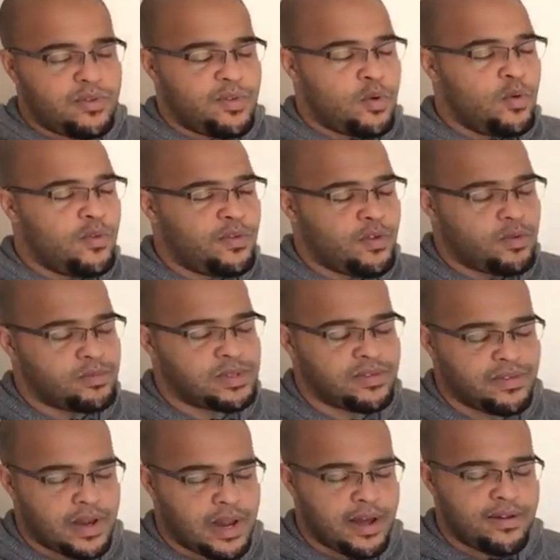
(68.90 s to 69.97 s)
with all forms
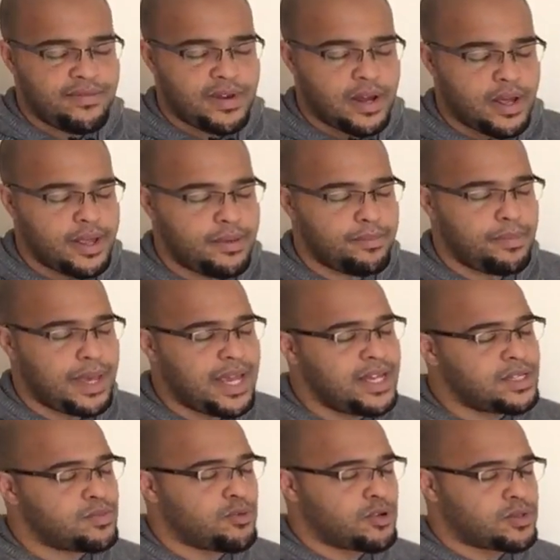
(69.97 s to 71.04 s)
of love, light,
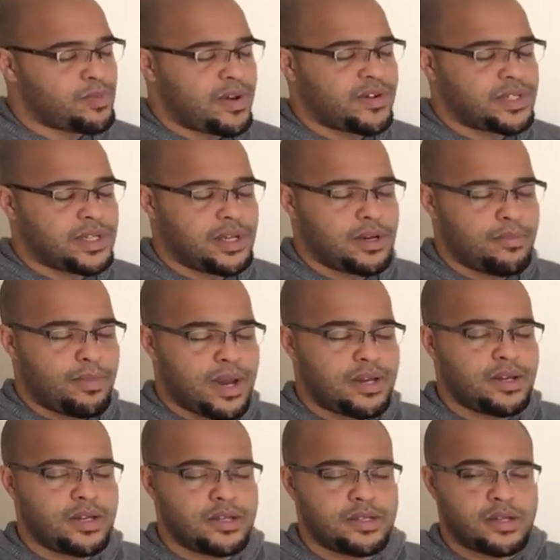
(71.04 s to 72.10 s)
peace, prosperity, and
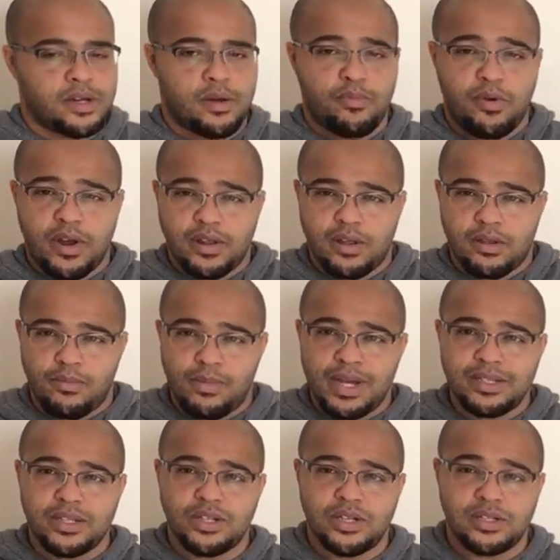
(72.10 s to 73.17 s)
abundance. And I pray that the
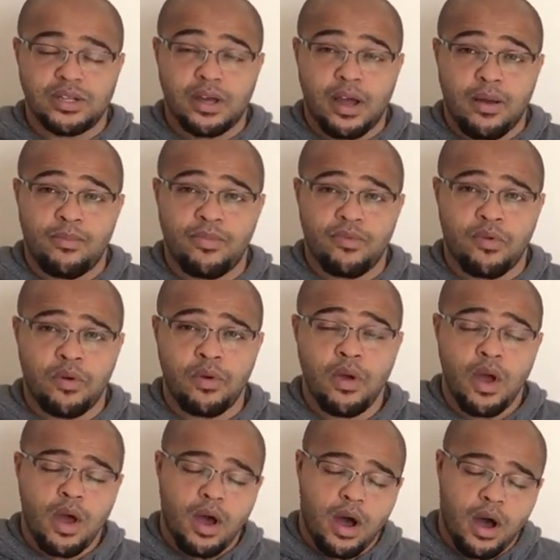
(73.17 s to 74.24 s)
messages that come through
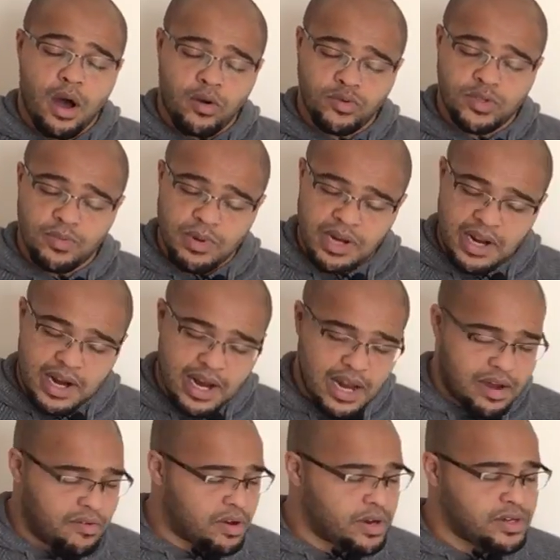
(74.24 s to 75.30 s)
are ultimately
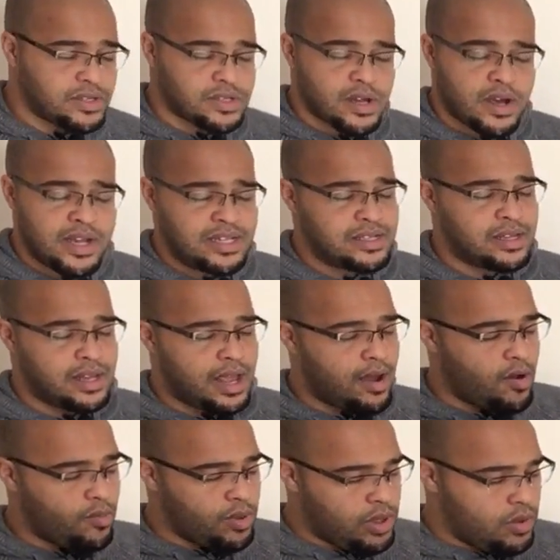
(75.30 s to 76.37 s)
clear and concise and they
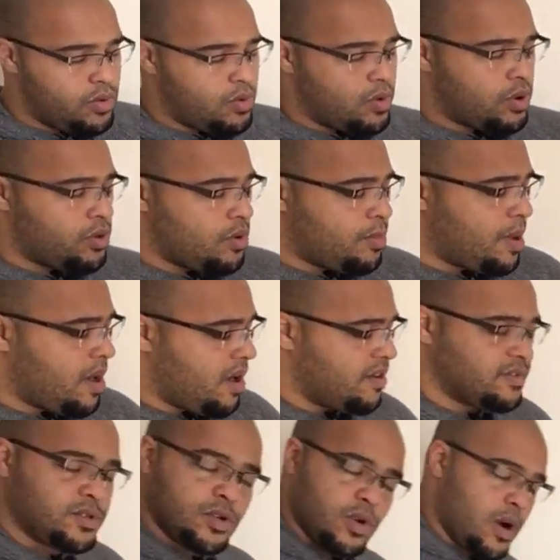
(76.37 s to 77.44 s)
help you on your
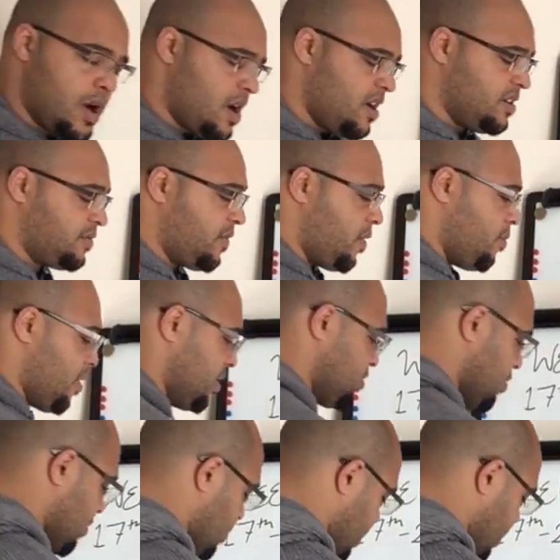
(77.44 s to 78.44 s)
path to your highest vibrational